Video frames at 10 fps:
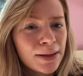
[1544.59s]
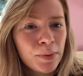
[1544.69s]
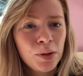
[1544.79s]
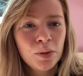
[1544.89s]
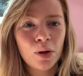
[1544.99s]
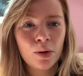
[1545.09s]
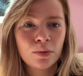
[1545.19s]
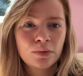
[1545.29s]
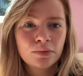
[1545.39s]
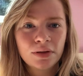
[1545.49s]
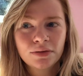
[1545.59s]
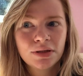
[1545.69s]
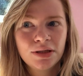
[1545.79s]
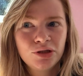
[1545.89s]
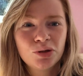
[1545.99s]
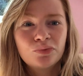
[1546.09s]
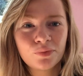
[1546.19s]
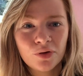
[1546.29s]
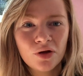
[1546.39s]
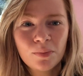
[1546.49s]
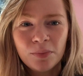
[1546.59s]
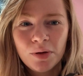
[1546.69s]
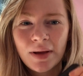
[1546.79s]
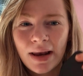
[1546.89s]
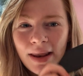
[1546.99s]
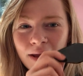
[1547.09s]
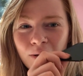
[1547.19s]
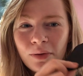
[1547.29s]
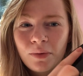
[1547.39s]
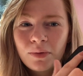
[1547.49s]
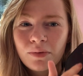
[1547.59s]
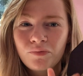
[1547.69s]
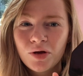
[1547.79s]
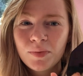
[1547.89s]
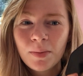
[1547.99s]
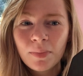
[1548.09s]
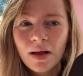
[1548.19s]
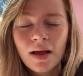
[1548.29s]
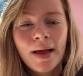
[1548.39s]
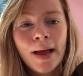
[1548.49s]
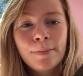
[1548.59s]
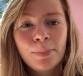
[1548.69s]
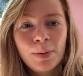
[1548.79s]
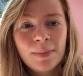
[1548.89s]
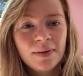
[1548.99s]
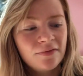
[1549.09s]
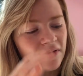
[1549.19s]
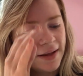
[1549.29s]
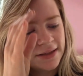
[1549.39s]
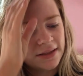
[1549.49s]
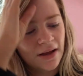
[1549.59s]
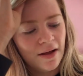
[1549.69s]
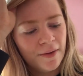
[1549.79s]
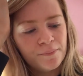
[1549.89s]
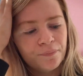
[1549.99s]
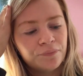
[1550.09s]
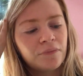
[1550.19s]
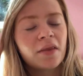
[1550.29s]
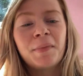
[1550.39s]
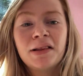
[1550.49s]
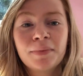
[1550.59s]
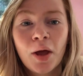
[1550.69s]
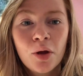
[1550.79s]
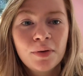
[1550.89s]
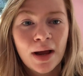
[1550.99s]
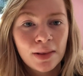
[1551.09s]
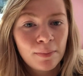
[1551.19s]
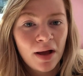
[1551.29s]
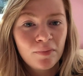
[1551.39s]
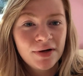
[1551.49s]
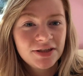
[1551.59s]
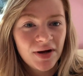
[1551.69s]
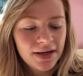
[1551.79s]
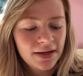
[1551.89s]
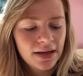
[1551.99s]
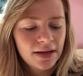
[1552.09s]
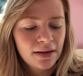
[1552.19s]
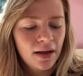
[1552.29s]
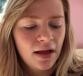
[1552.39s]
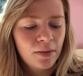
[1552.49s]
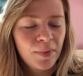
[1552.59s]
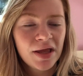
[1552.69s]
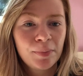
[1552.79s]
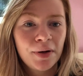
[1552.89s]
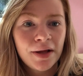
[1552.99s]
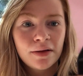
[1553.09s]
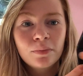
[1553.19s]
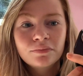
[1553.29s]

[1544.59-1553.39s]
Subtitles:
Like when you go into your room, you get like your room number, but people have like made them their own now, and they've become really trendy, where you put like